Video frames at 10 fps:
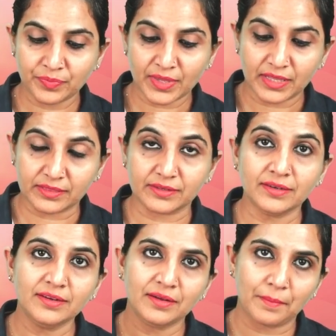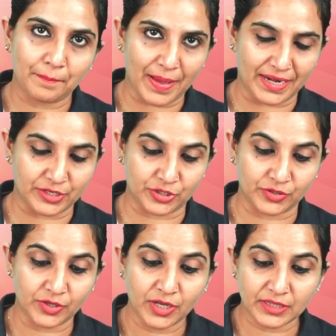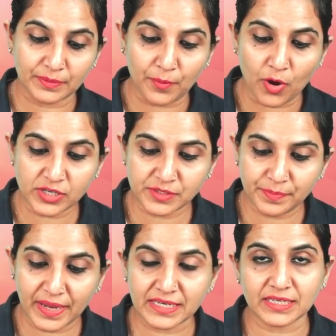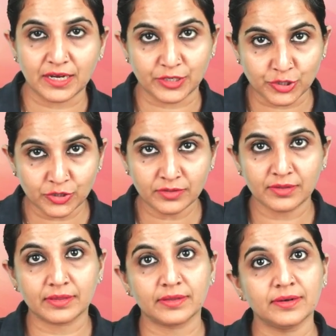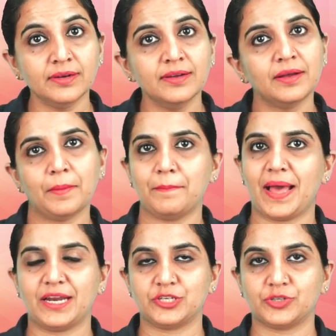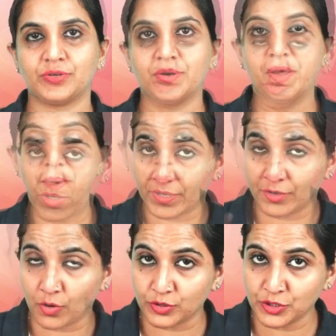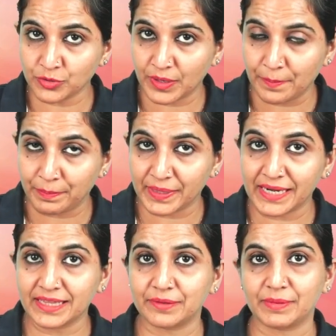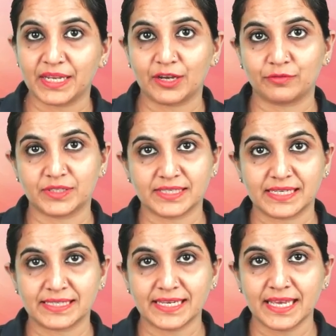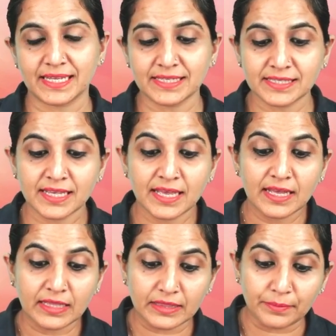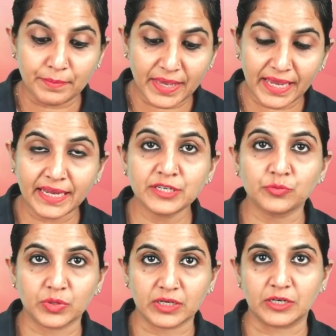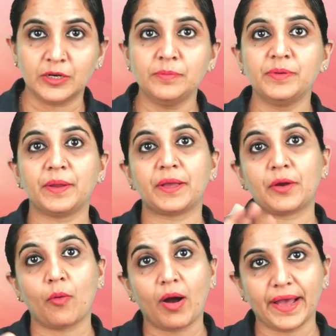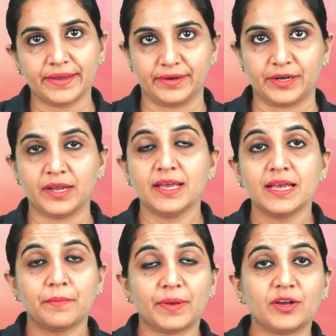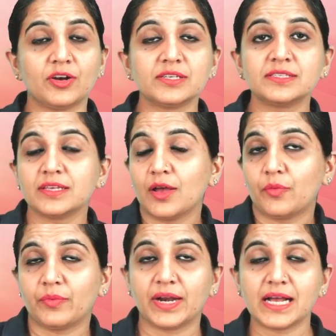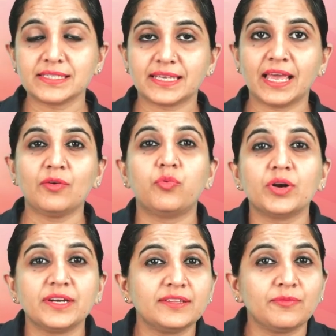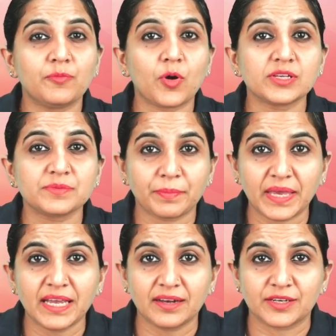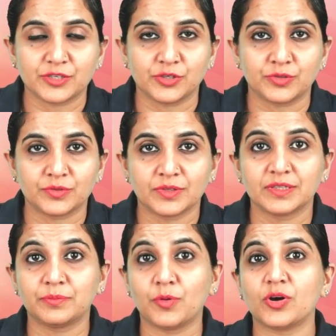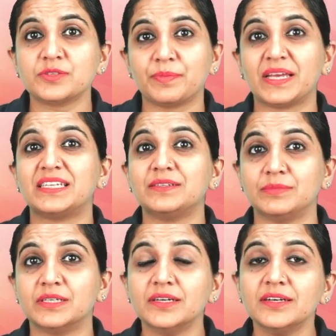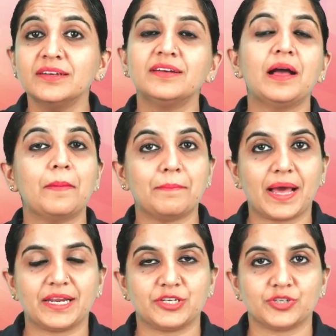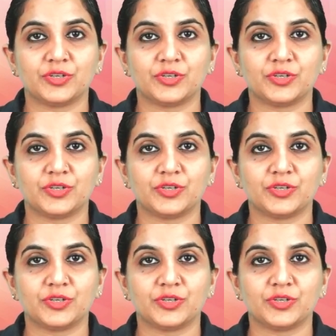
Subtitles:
the manager. The boss made Arjun the manager. In order to complete the meaning of the sentence, the made verb required, because we're asking what did the boss make Arjun? The boss made him the manager.